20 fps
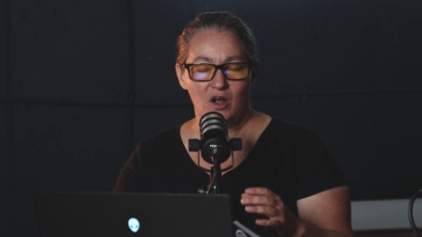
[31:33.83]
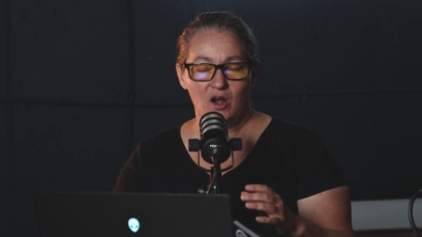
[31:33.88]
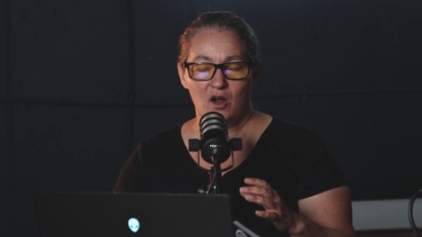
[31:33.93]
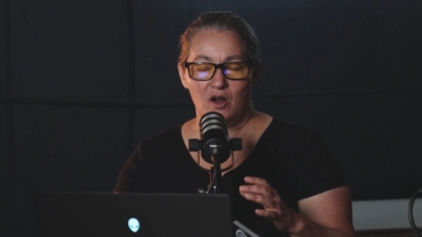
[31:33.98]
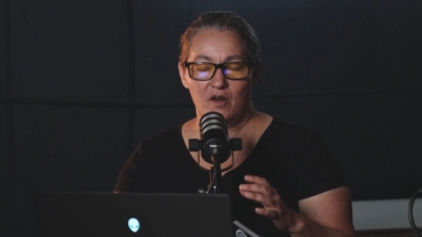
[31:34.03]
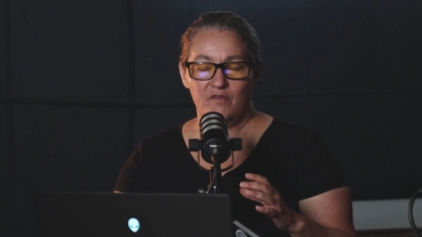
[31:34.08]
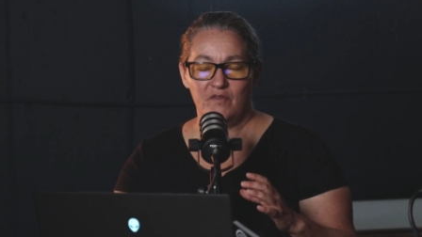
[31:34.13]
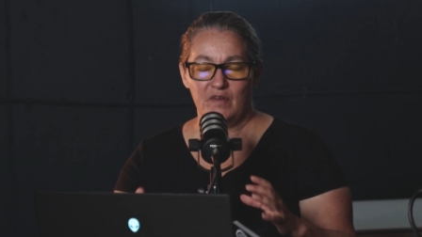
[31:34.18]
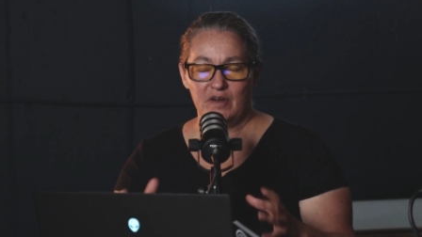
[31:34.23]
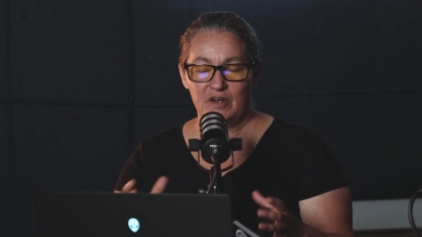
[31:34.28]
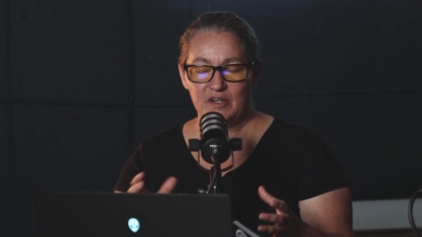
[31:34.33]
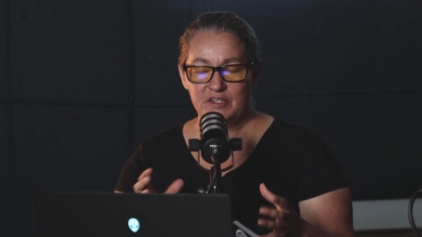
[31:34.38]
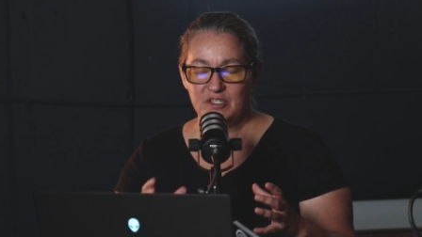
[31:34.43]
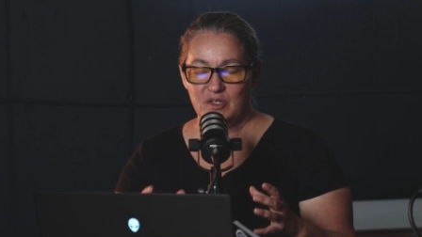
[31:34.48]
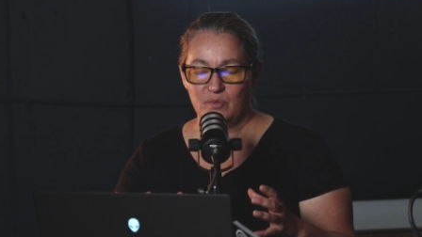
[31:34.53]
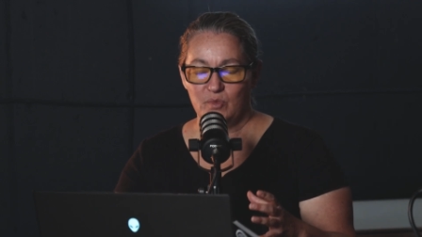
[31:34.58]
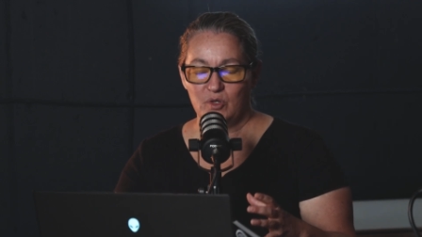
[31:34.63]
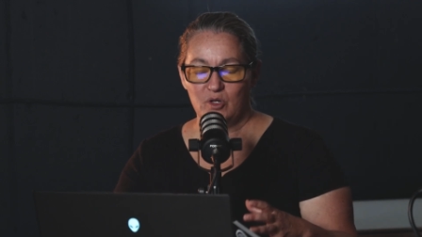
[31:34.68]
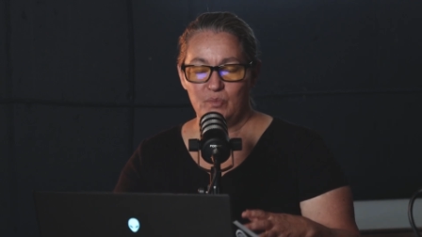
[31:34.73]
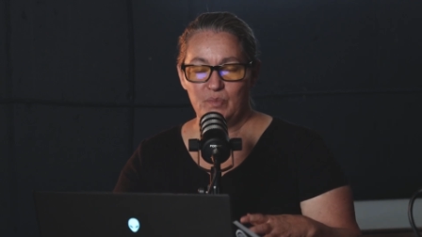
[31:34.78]
are very
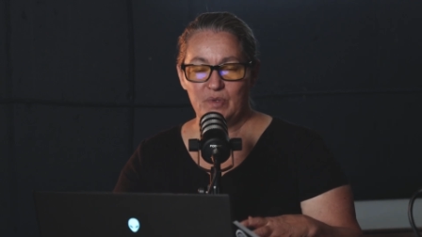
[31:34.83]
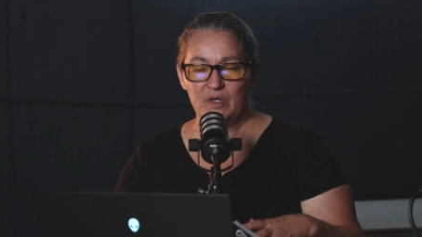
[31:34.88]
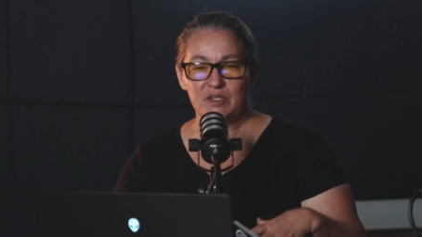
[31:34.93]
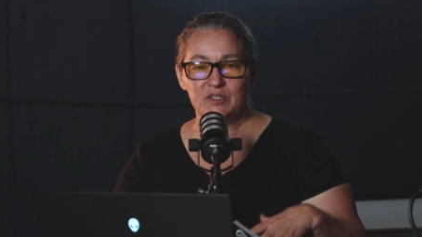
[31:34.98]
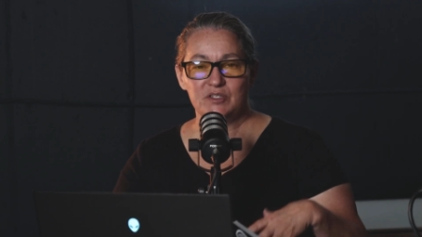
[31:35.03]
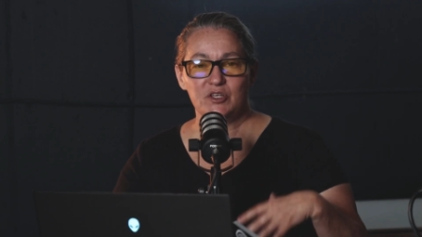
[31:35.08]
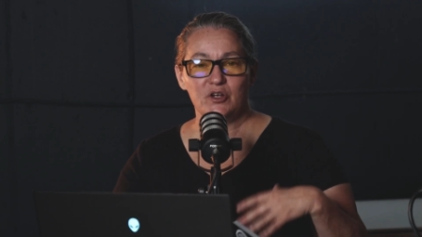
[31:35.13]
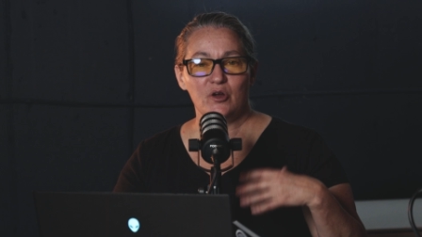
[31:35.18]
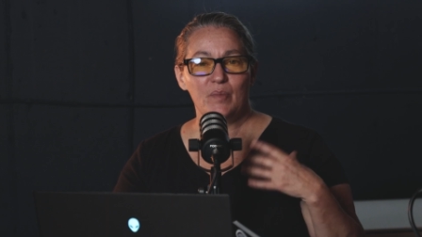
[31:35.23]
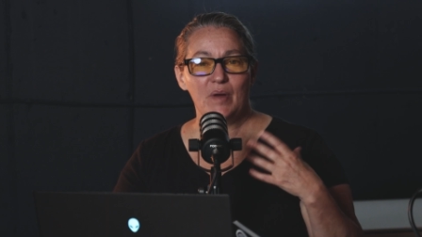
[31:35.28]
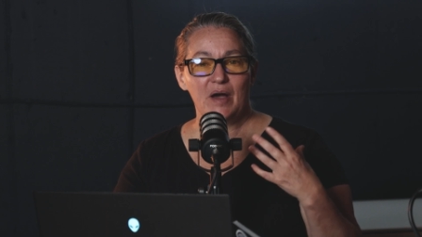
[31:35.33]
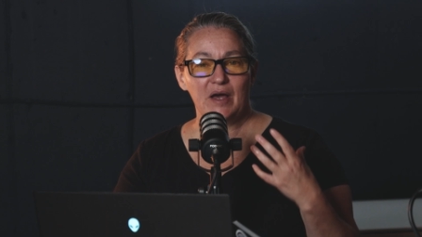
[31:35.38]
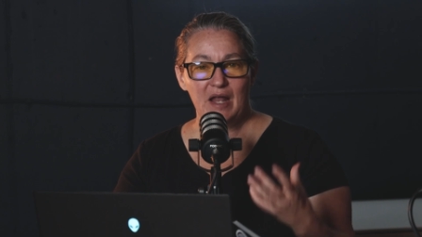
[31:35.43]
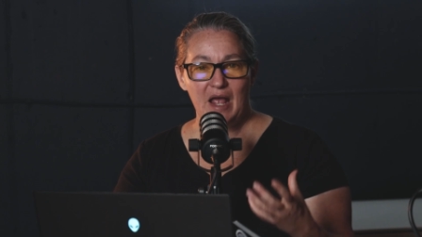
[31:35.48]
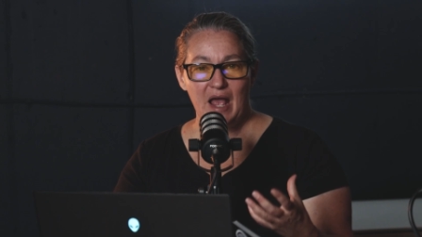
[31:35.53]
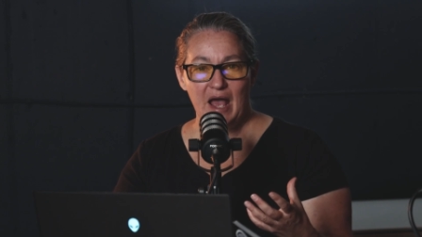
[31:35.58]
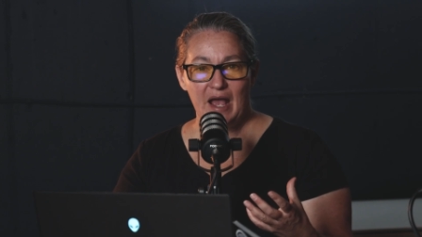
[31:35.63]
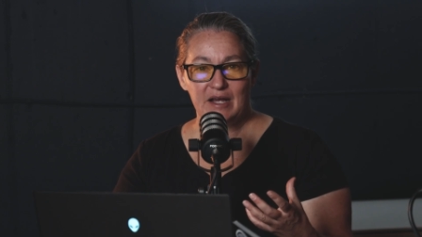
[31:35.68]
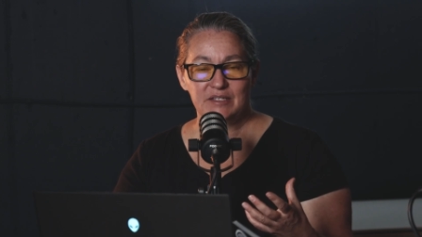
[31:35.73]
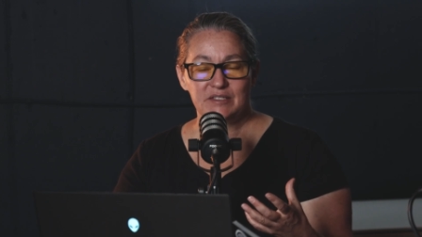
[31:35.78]
similar because they're about
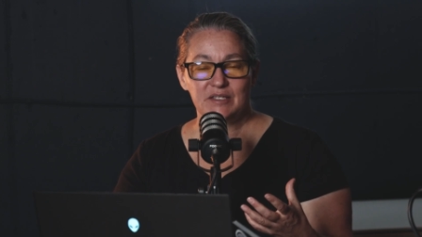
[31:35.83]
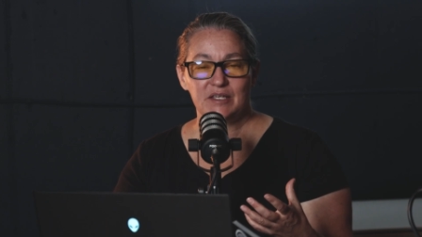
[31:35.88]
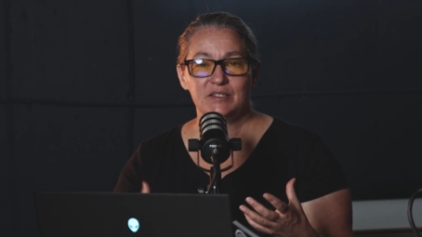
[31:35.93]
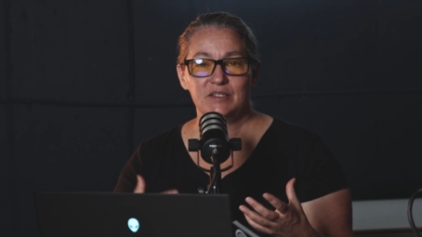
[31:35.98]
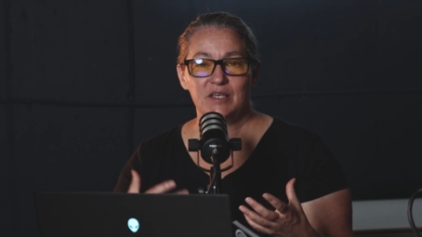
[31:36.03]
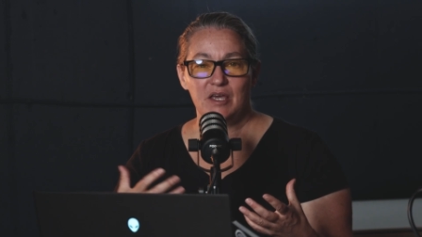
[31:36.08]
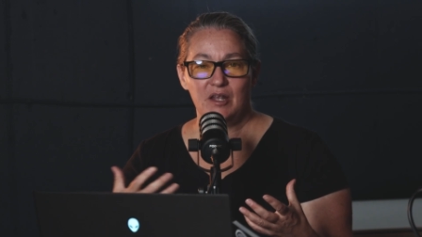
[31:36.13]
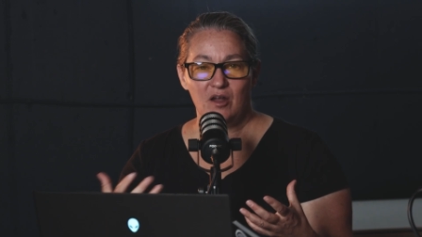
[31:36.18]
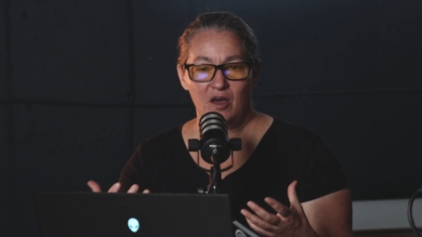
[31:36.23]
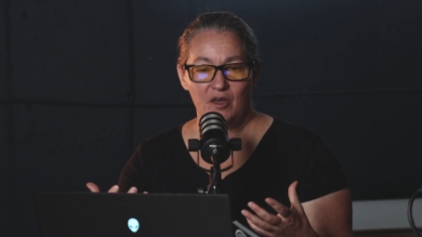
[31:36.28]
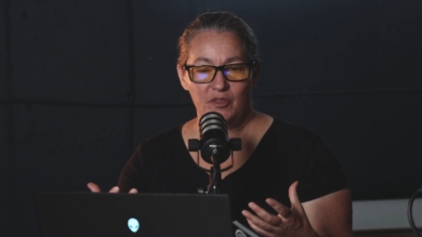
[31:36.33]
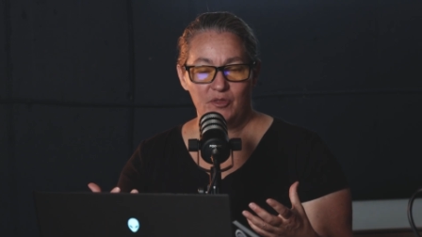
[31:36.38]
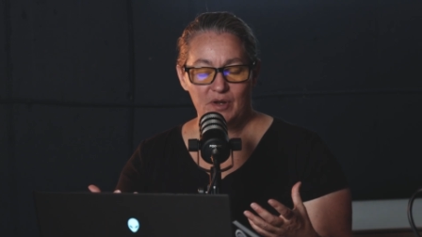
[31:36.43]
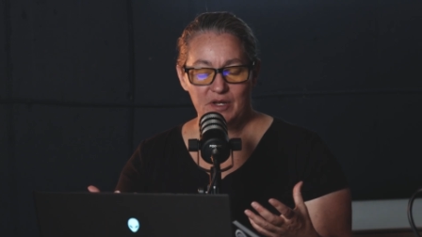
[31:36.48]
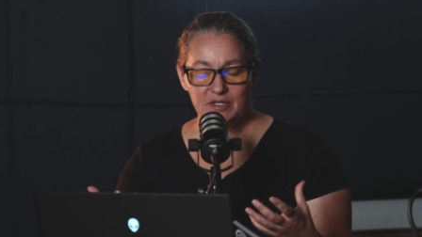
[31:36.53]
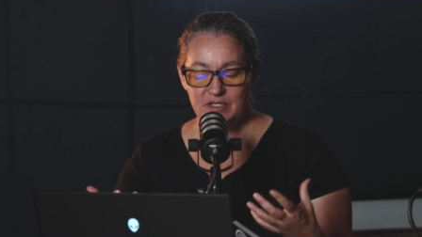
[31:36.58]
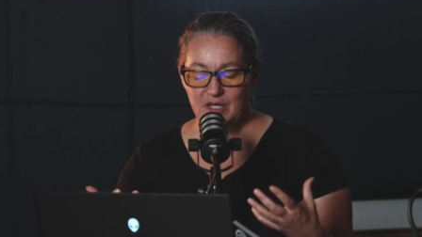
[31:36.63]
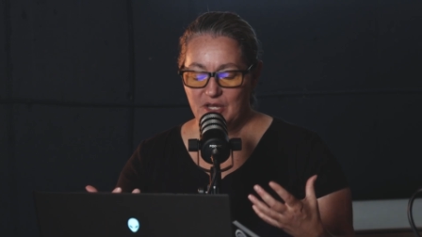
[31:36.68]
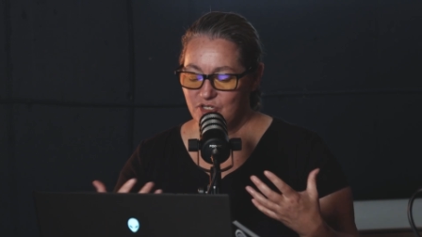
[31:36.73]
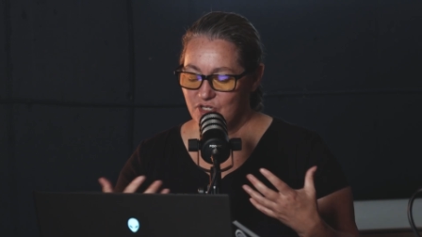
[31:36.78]
access and
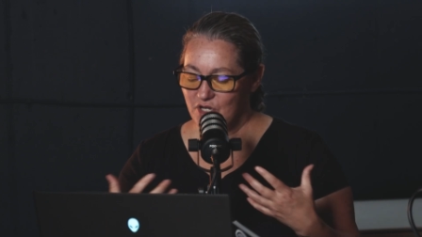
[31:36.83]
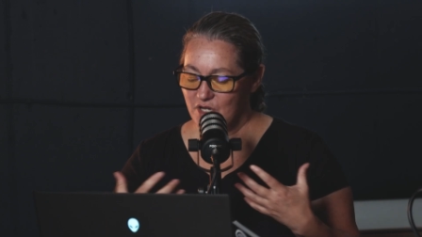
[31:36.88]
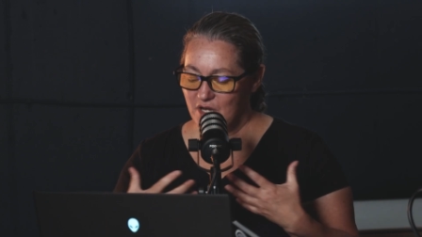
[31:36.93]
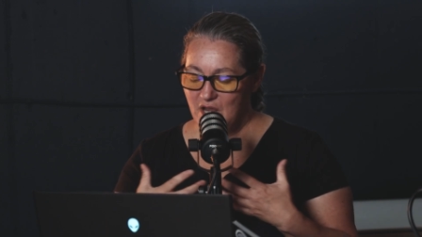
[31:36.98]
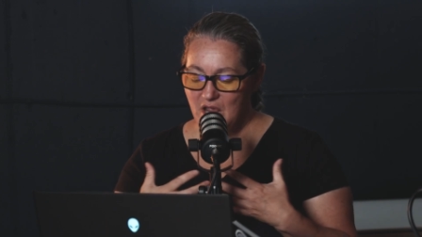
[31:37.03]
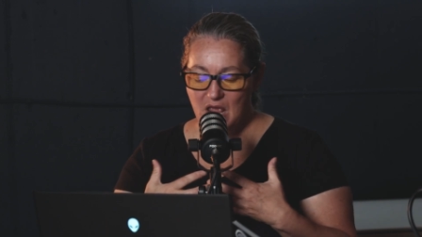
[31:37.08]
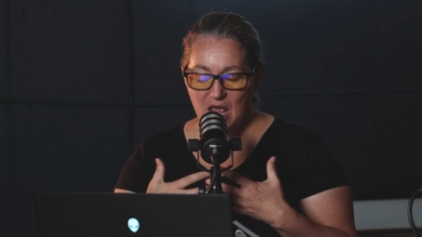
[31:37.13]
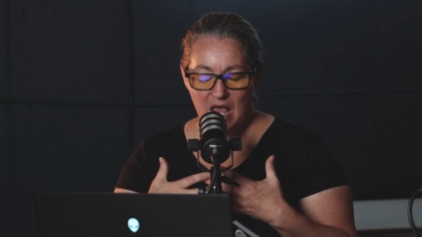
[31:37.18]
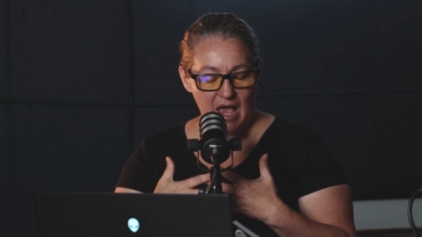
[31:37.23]
authorization.